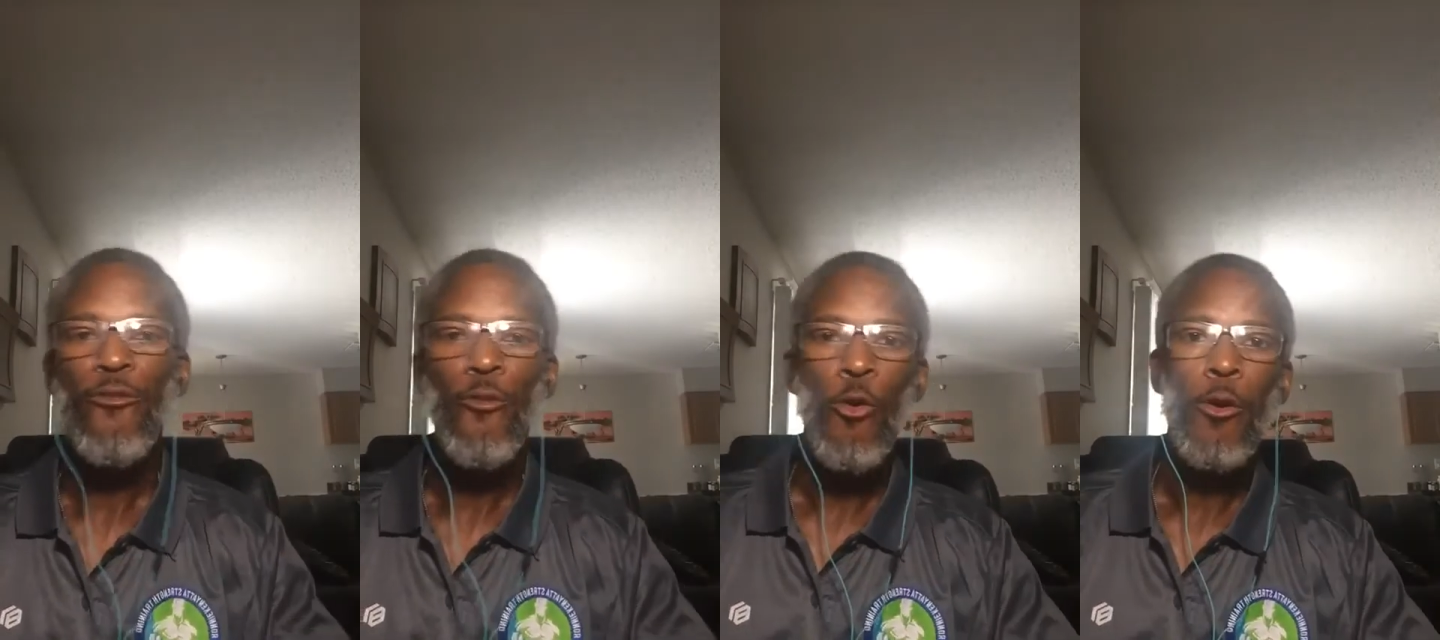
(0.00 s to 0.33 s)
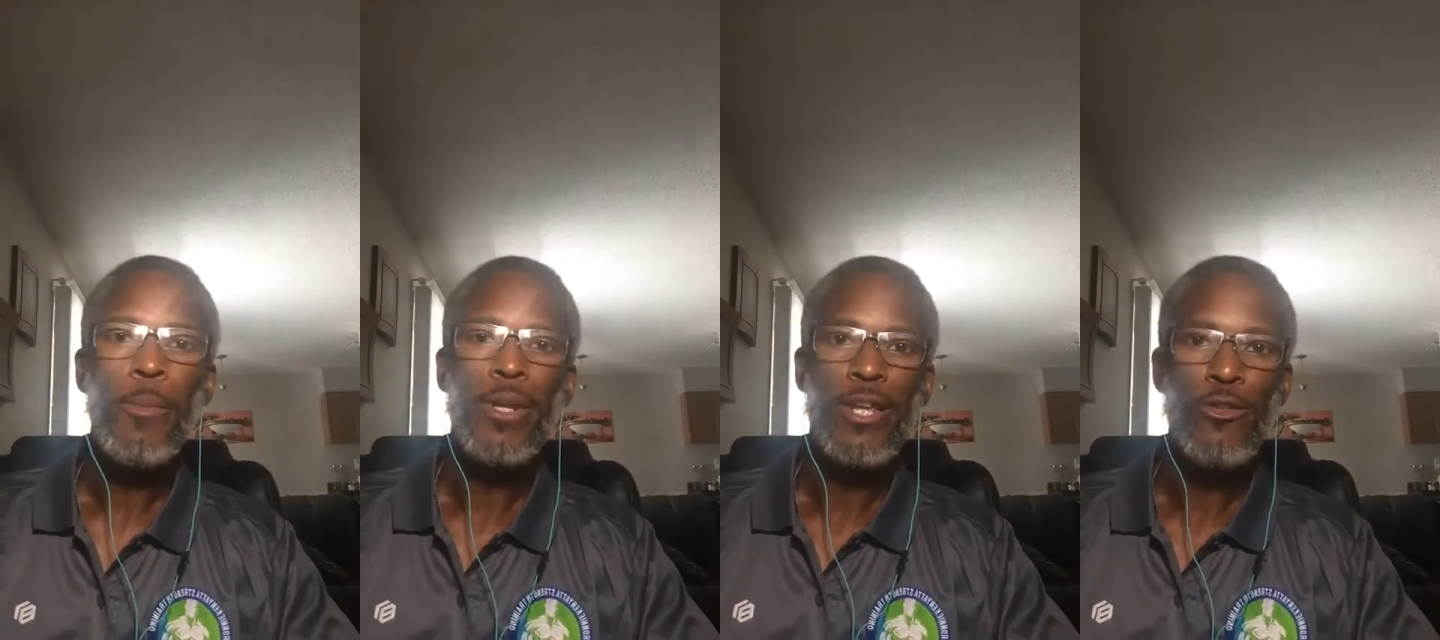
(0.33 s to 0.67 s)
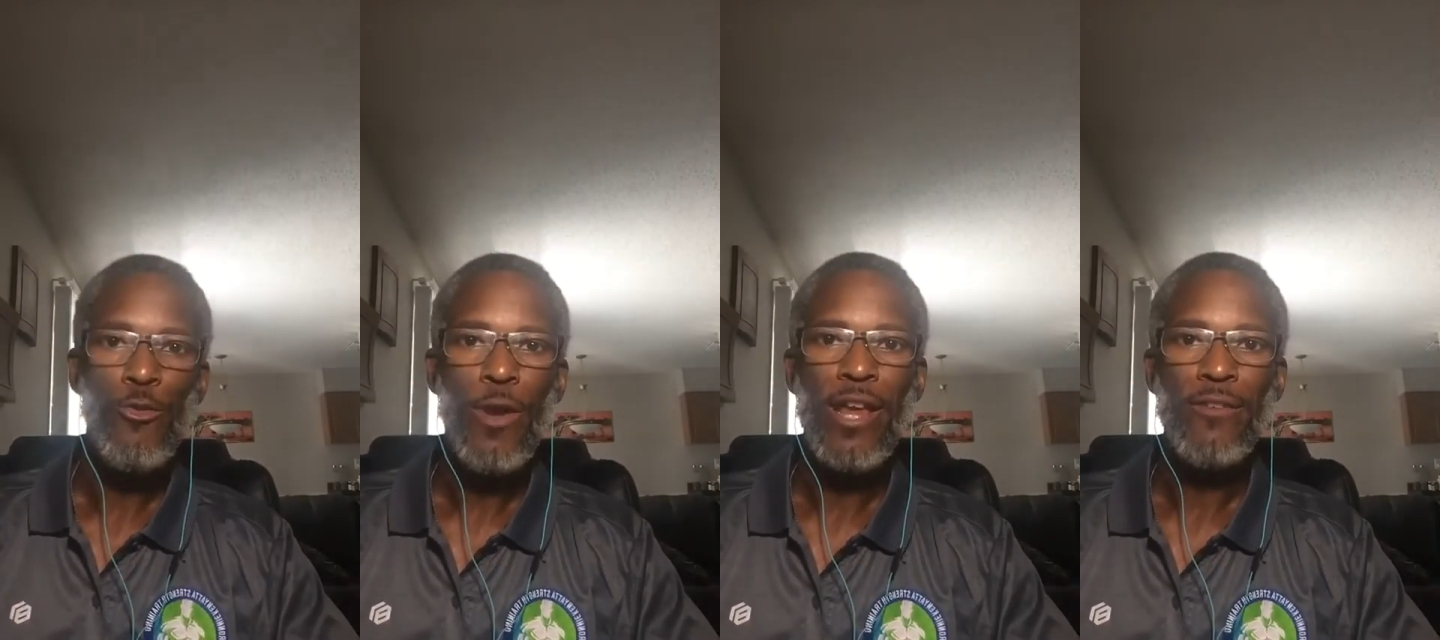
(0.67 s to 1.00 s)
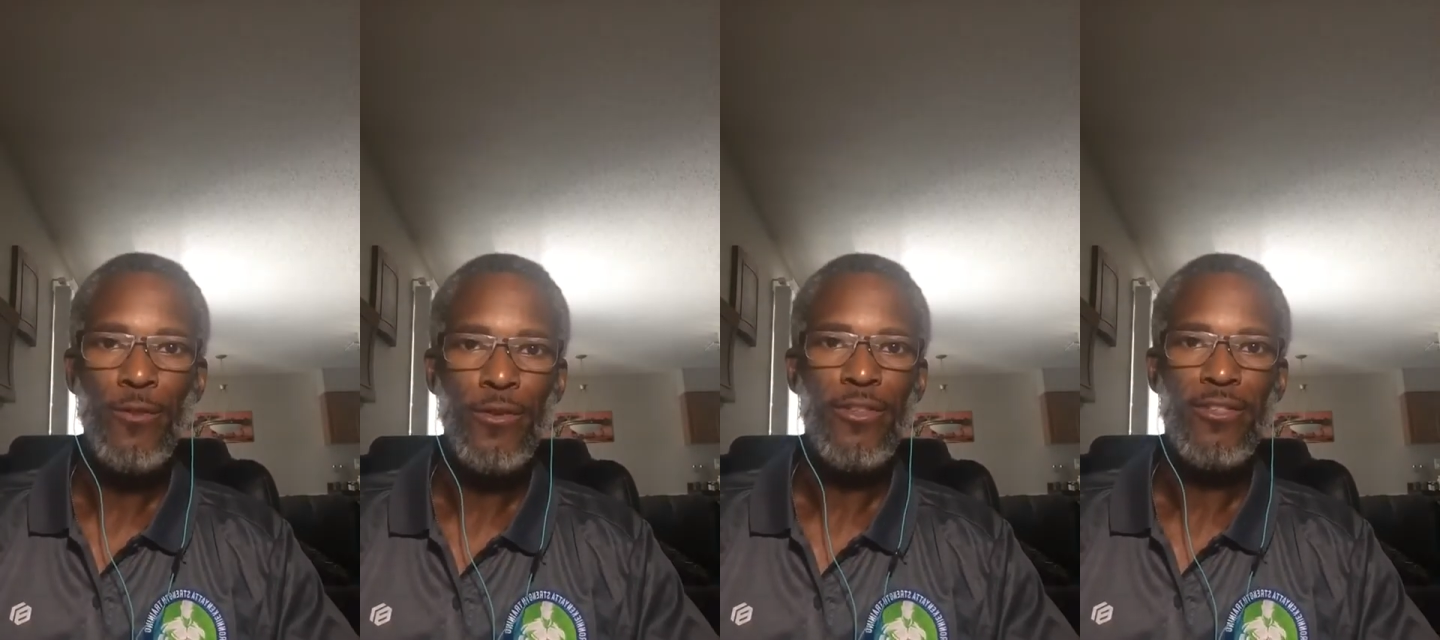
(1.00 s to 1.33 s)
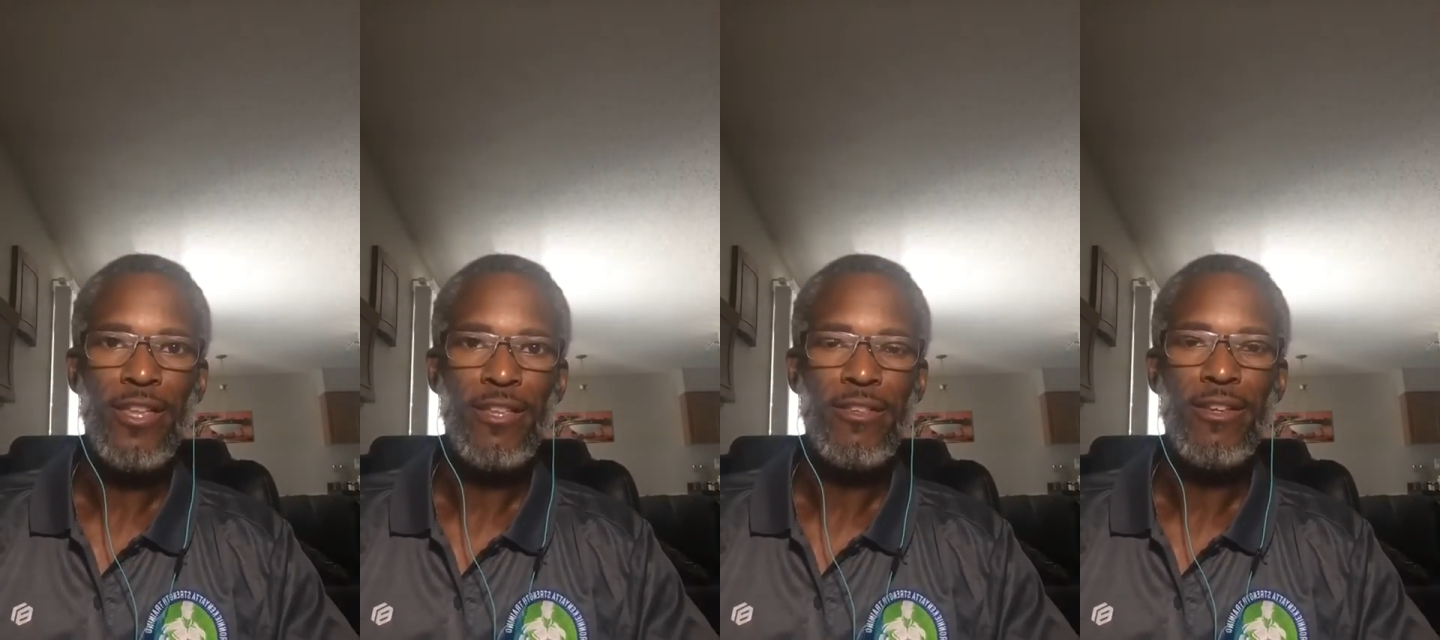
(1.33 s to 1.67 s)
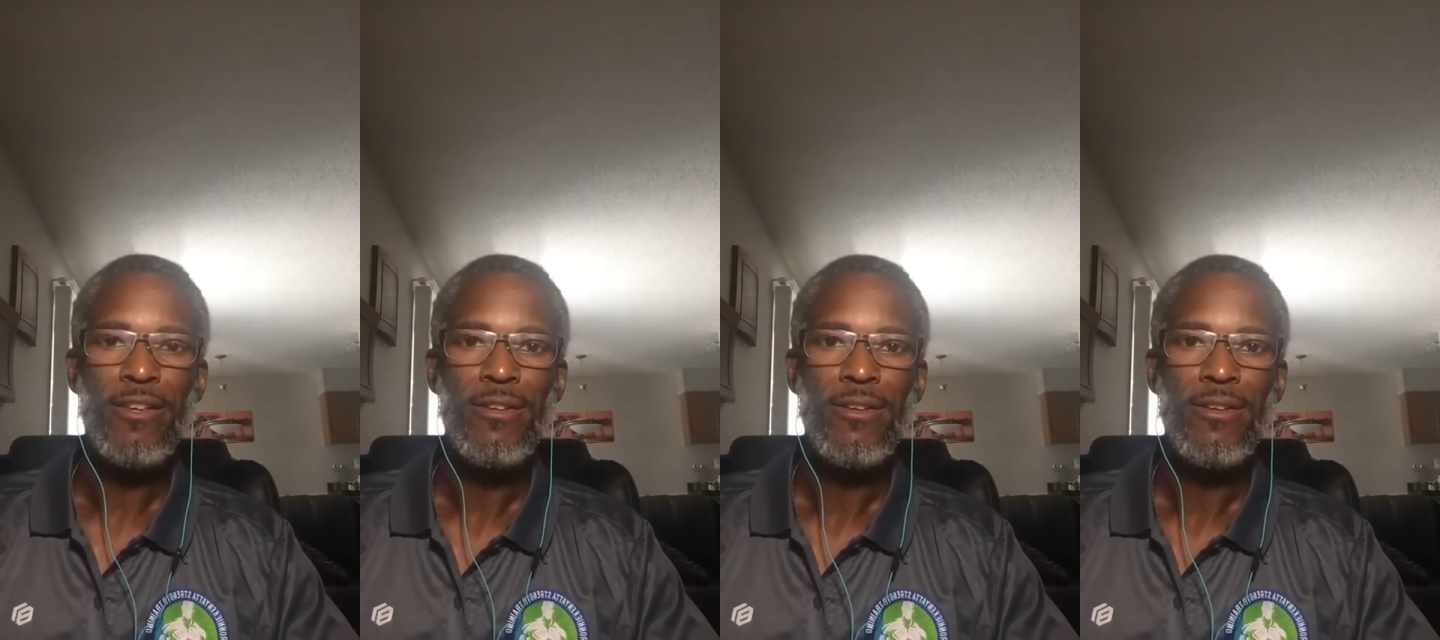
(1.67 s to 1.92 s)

formally train for the 60?